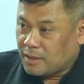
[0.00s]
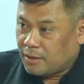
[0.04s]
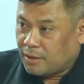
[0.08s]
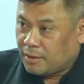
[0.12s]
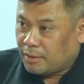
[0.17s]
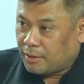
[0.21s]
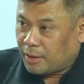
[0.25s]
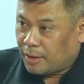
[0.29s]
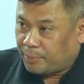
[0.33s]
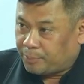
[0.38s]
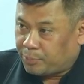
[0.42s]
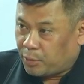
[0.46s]

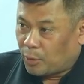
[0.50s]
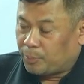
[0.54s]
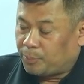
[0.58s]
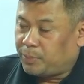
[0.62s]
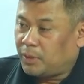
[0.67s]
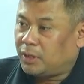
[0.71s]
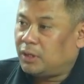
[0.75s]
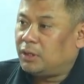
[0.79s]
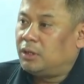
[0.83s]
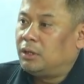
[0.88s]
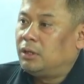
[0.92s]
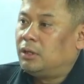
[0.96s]
a
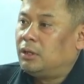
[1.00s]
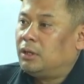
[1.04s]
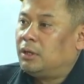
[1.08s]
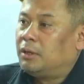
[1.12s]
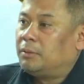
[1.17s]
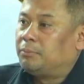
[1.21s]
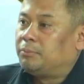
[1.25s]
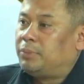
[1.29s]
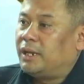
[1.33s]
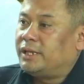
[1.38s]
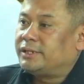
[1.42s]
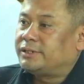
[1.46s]
proper
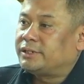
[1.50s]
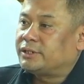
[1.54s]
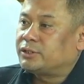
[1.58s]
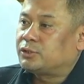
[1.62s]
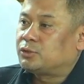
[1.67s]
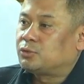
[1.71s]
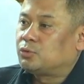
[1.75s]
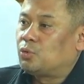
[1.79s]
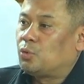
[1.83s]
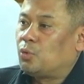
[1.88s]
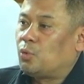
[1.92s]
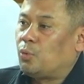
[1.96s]

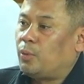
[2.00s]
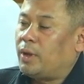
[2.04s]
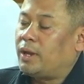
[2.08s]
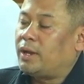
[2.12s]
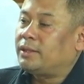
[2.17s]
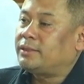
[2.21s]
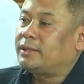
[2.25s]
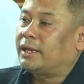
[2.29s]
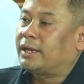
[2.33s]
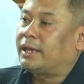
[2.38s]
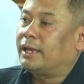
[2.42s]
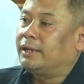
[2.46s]
places where
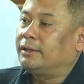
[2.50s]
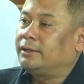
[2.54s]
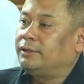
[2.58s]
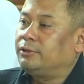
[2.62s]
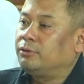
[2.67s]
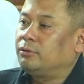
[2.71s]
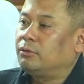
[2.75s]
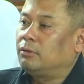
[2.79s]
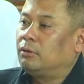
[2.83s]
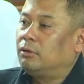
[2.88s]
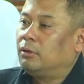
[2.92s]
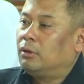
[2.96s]
they can, you
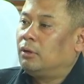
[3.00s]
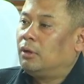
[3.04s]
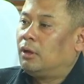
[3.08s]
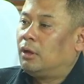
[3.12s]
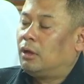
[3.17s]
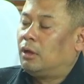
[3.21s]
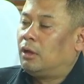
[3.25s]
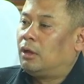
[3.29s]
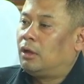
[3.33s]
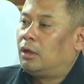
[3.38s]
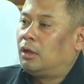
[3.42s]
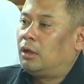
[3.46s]
know,
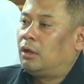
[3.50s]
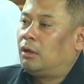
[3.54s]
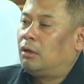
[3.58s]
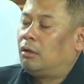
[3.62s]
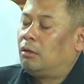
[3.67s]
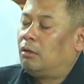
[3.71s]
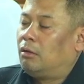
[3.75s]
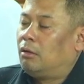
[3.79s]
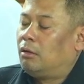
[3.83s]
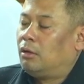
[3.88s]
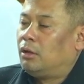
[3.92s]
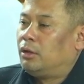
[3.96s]

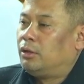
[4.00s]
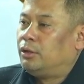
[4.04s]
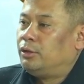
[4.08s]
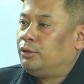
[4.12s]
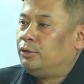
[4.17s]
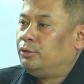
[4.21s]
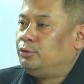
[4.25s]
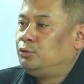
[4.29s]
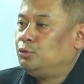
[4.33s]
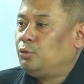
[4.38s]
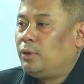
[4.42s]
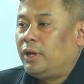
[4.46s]
uh,
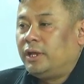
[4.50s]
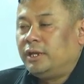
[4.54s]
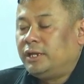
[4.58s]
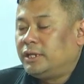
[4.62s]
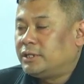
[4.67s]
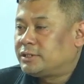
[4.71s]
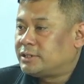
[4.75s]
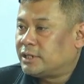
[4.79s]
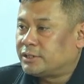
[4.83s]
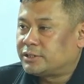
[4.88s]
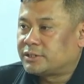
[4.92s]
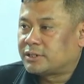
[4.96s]
do any
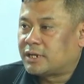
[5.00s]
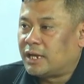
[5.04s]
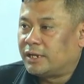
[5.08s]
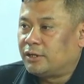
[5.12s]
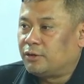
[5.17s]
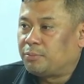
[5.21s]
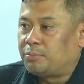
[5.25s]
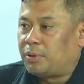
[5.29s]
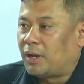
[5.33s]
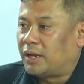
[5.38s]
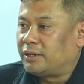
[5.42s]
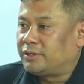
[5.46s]
such kind
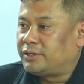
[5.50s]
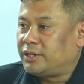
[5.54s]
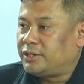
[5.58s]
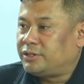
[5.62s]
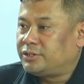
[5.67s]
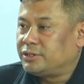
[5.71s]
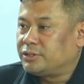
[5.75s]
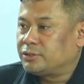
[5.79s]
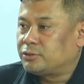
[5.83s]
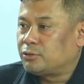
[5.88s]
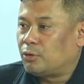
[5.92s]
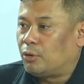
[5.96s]
of
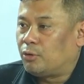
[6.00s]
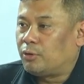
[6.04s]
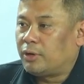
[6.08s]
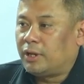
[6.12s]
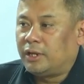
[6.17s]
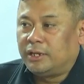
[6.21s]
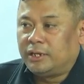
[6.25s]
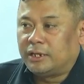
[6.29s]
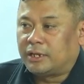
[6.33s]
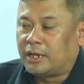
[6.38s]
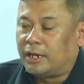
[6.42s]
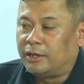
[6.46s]
plantations or
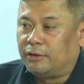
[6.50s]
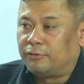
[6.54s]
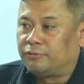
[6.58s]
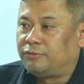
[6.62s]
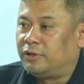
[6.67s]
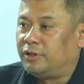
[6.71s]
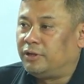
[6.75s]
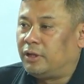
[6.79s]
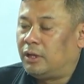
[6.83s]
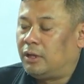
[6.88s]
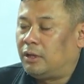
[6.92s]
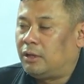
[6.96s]
any kind of
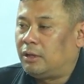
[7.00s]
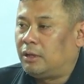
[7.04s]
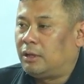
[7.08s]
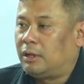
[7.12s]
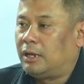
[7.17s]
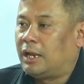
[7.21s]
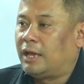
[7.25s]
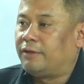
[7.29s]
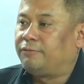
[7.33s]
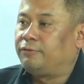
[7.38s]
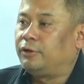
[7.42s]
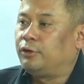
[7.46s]
uh,
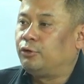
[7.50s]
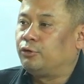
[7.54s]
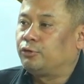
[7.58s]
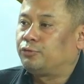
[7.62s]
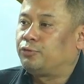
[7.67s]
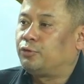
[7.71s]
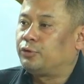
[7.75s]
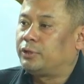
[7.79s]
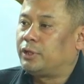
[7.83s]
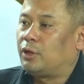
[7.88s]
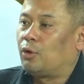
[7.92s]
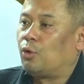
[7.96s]
livelihood
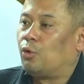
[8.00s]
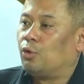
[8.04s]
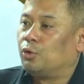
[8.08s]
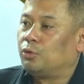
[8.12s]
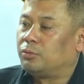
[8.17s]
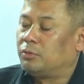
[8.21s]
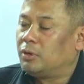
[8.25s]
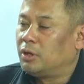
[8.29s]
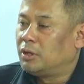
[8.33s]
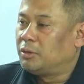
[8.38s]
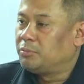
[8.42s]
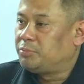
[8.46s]
for their
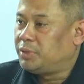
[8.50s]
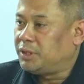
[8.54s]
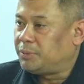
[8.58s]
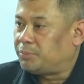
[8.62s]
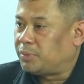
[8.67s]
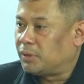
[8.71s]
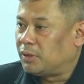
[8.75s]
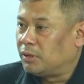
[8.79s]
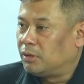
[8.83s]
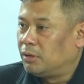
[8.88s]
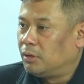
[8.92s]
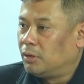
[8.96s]
own
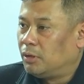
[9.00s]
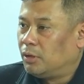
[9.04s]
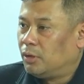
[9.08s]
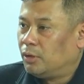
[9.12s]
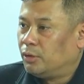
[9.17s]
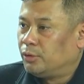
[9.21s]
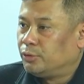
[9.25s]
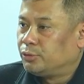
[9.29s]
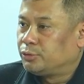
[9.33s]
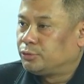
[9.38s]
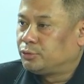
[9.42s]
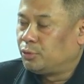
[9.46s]
people.
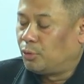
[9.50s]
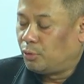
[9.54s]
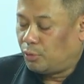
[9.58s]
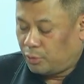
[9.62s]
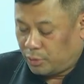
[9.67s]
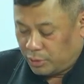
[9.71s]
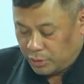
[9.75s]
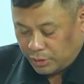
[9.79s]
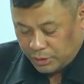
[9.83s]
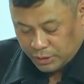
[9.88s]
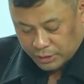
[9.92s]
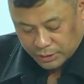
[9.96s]

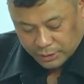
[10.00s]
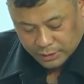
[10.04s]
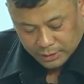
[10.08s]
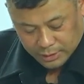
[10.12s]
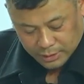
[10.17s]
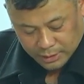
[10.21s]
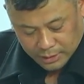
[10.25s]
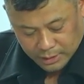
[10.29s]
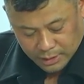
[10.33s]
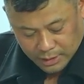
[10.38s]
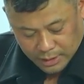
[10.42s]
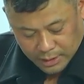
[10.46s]
So,
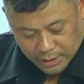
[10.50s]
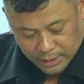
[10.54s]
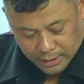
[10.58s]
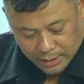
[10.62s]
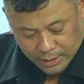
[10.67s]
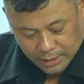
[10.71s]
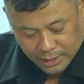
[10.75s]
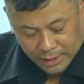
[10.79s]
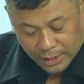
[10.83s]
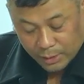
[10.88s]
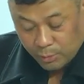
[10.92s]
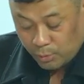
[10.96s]

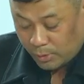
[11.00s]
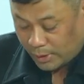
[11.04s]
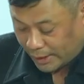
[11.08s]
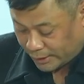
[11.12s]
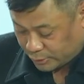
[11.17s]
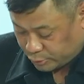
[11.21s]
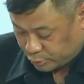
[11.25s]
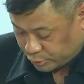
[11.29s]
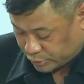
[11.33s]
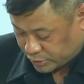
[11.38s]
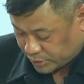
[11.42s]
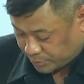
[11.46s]
I would
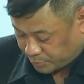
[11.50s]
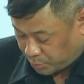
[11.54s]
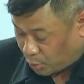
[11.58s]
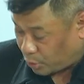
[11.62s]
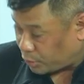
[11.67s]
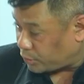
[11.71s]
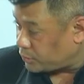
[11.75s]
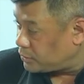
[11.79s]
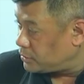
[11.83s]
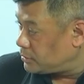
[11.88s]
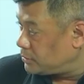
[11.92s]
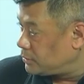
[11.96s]
like to
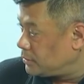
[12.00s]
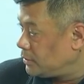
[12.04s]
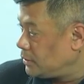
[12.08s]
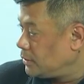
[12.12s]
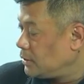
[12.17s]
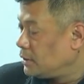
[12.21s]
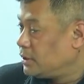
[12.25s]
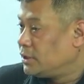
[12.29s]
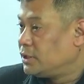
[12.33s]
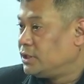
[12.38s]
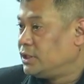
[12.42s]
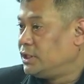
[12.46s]
support
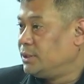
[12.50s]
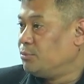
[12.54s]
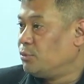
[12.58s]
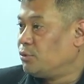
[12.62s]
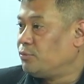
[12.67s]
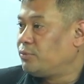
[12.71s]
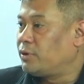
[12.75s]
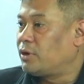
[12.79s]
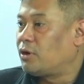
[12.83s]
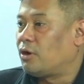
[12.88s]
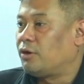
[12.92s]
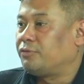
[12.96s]
the
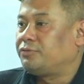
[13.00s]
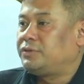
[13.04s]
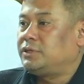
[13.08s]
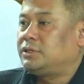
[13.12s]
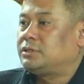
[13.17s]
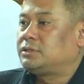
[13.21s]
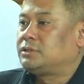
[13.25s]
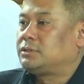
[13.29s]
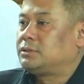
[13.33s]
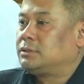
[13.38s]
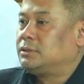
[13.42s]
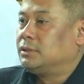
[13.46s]
mover of
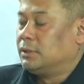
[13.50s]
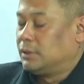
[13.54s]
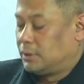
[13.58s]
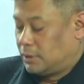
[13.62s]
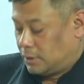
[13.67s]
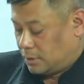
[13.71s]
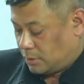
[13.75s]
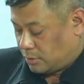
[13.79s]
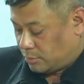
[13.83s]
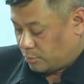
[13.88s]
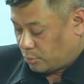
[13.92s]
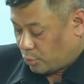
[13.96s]
this
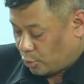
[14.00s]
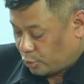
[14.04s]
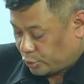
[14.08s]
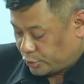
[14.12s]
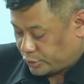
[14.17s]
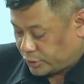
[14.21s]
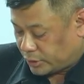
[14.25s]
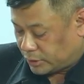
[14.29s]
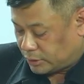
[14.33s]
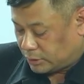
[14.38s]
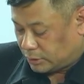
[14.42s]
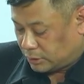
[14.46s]

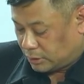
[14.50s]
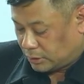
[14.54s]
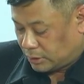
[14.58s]
motion